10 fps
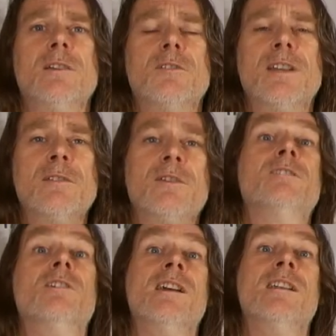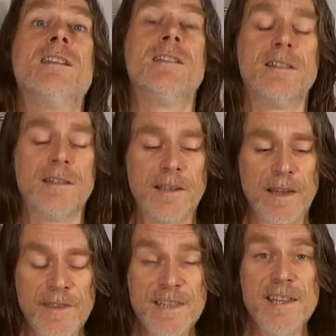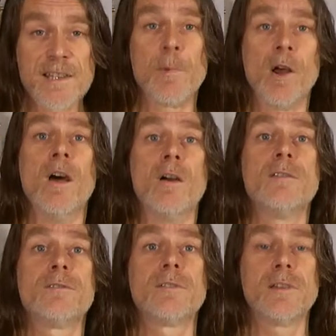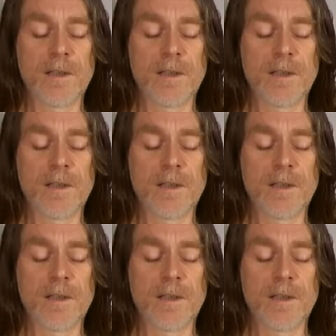for living, really. And this is my life.